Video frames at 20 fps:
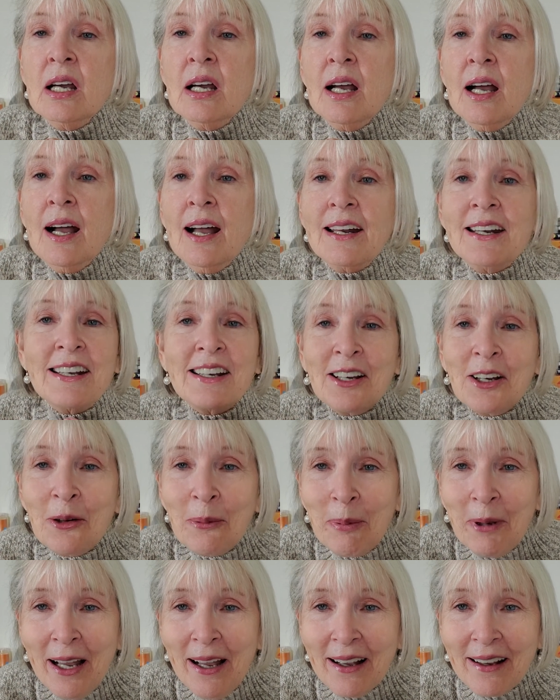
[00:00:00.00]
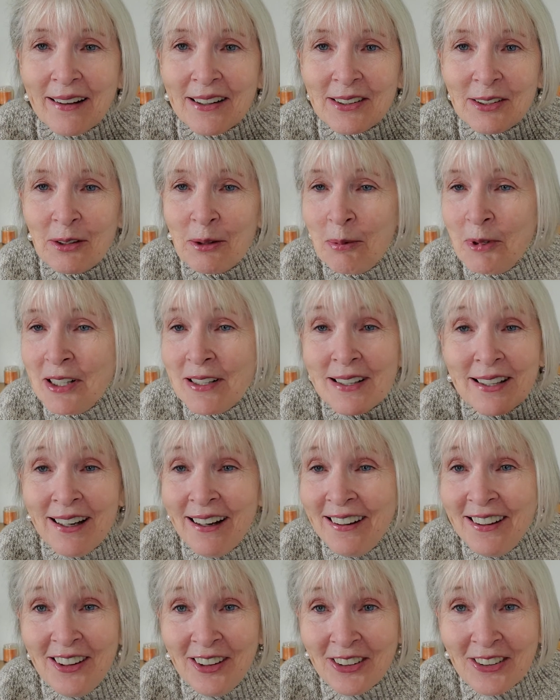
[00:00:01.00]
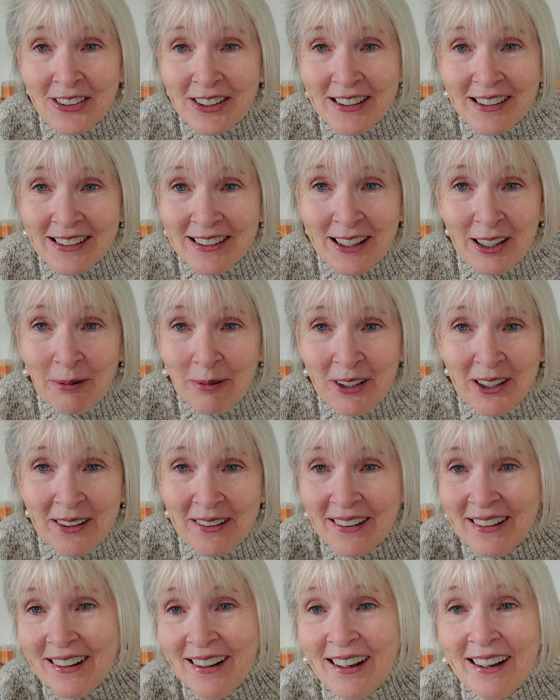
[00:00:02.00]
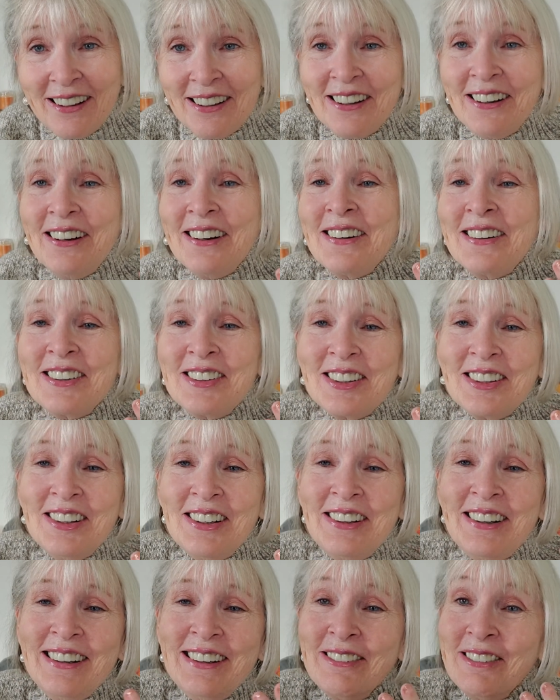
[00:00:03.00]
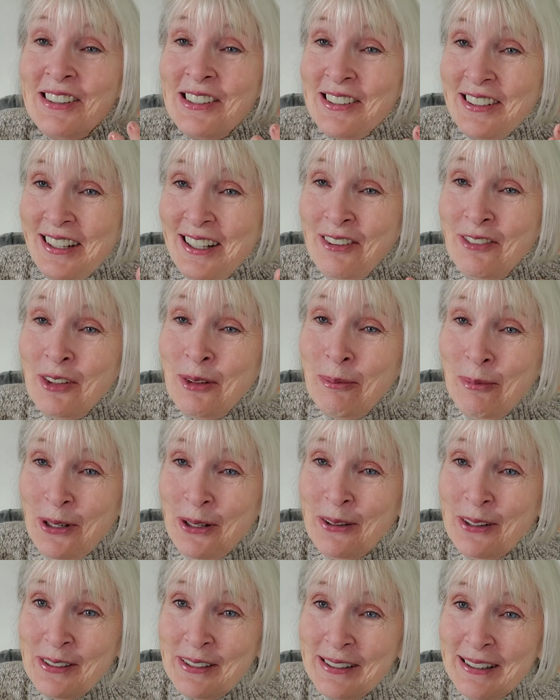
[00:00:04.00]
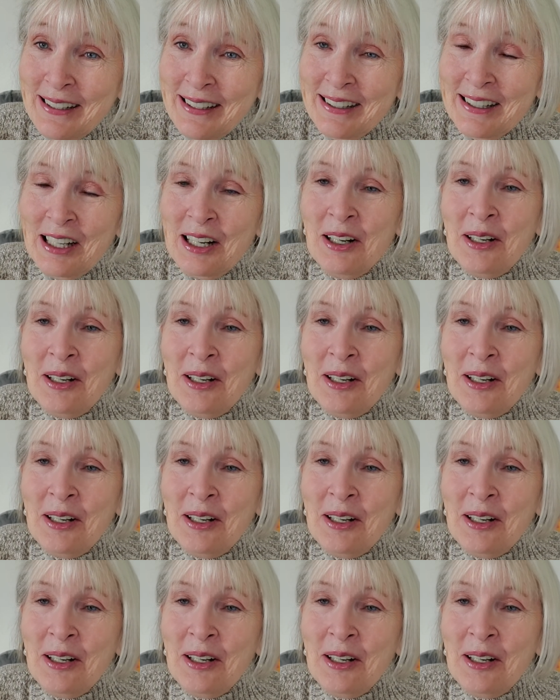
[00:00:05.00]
I didn't go back. So it had been 10 years since I'd been to the eye doctor. It was kind of embarrassing.